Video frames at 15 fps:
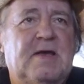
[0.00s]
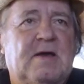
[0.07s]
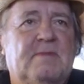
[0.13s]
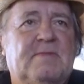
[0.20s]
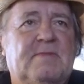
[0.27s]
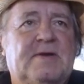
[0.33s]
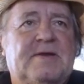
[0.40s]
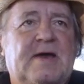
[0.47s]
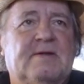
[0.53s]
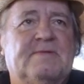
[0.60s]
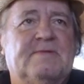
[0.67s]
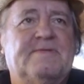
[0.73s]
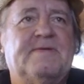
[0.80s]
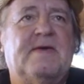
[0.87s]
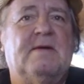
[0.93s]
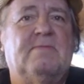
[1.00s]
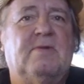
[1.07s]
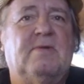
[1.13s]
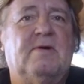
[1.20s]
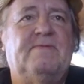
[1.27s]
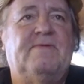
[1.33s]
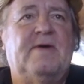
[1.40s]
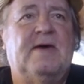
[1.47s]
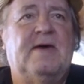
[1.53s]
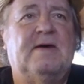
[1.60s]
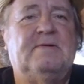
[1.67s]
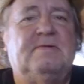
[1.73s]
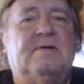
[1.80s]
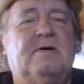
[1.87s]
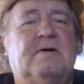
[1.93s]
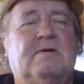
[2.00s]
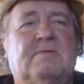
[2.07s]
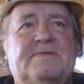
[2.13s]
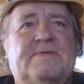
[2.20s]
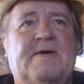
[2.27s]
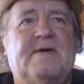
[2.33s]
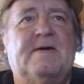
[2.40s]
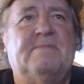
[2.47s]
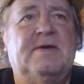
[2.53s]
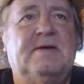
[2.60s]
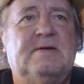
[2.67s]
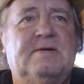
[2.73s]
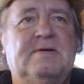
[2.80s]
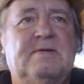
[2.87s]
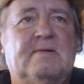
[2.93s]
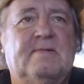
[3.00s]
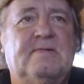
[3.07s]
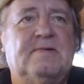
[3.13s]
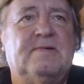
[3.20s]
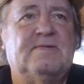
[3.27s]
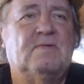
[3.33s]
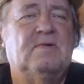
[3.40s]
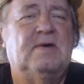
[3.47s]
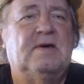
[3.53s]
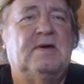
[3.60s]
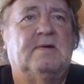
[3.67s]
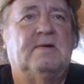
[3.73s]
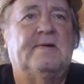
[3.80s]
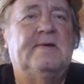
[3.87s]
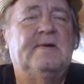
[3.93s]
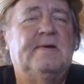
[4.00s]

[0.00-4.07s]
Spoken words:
I'm a Dallas Cowboy fan and always have been and always will.